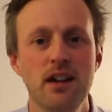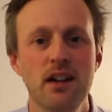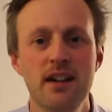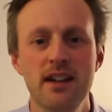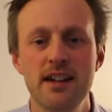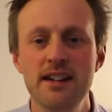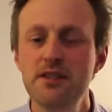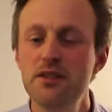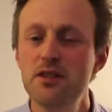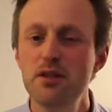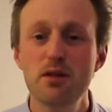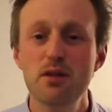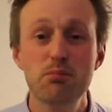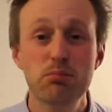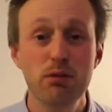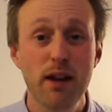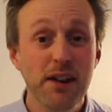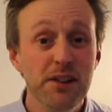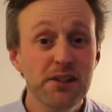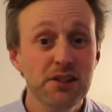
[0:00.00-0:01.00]
He's going to
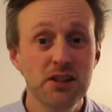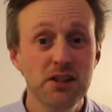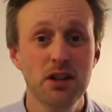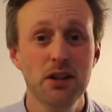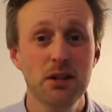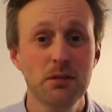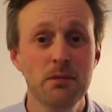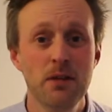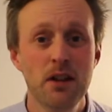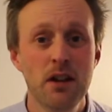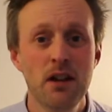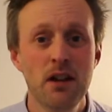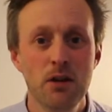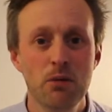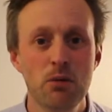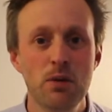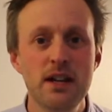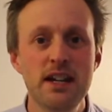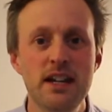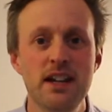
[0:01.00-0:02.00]
bless you.
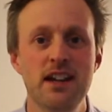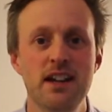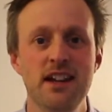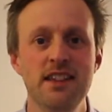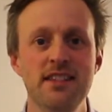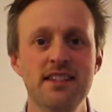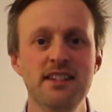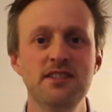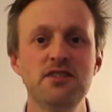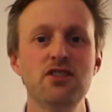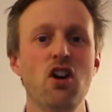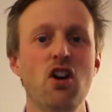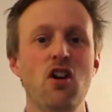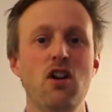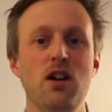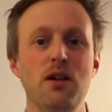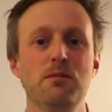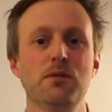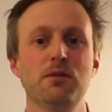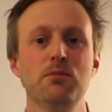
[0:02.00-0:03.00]
We, in these
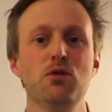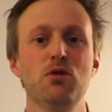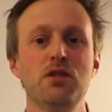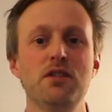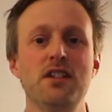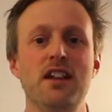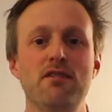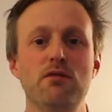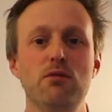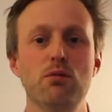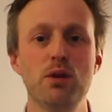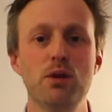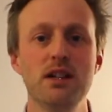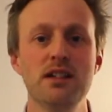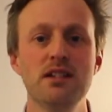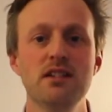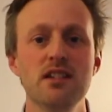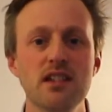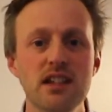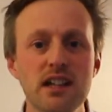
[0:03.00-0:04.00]
times, more than ever, we
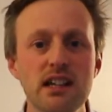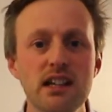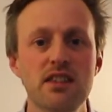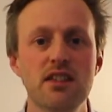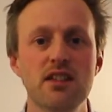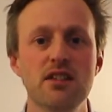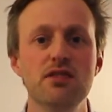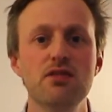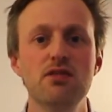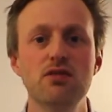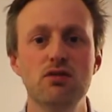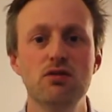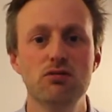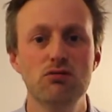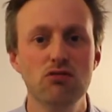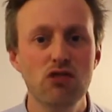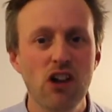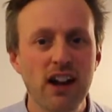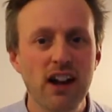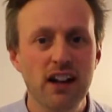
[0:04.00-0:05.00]
need the
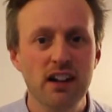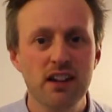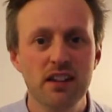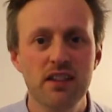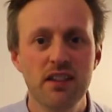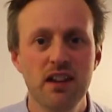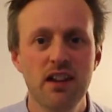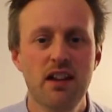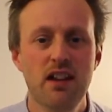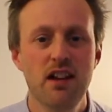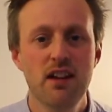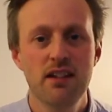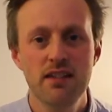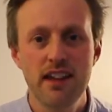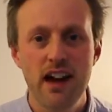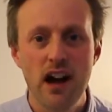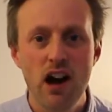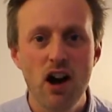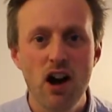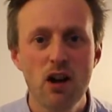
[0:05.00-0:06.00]
strength
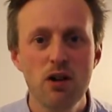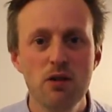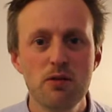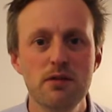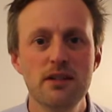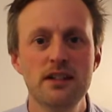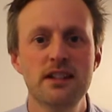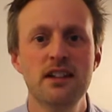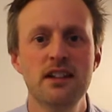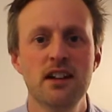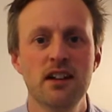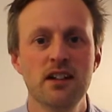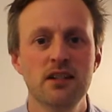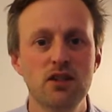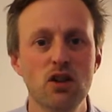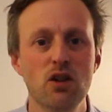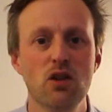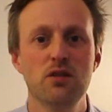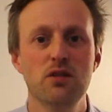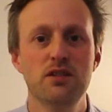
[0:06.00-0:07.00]
that only
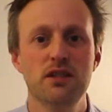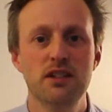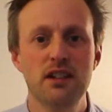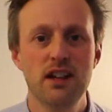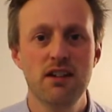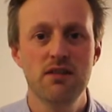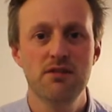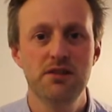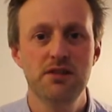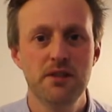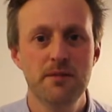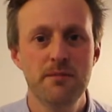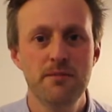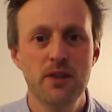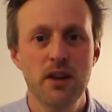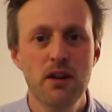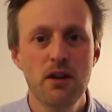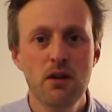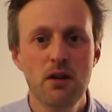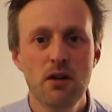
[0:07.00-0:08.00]
God gives.
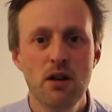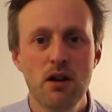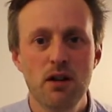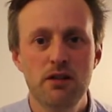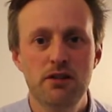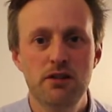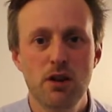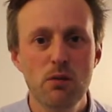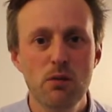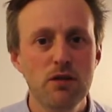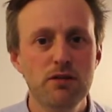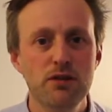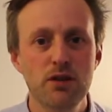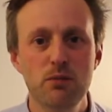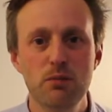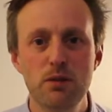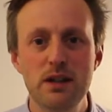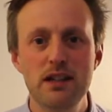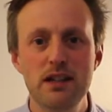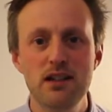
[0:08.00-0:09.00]
So
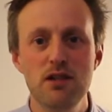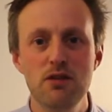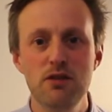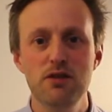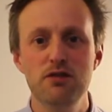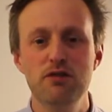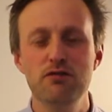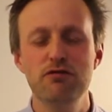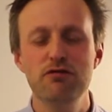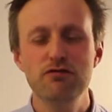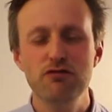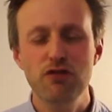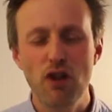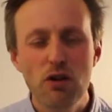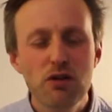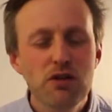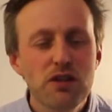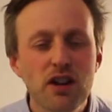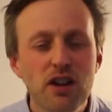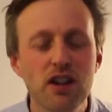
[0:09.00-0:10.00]
often we lose
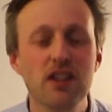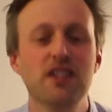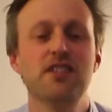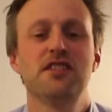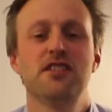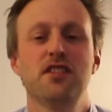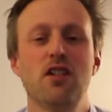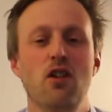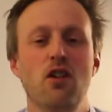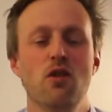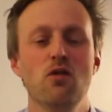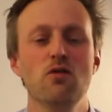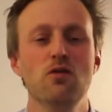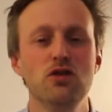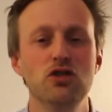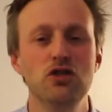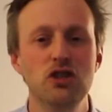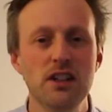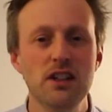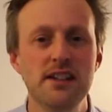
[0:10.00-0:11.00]
focus on
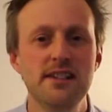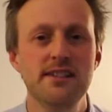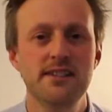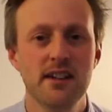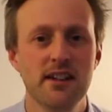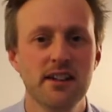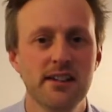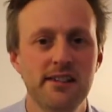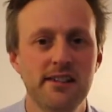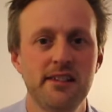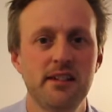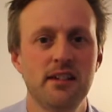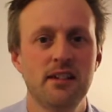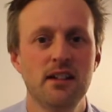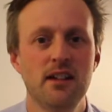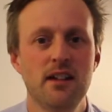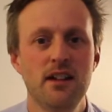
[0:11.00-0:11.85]
Jesus,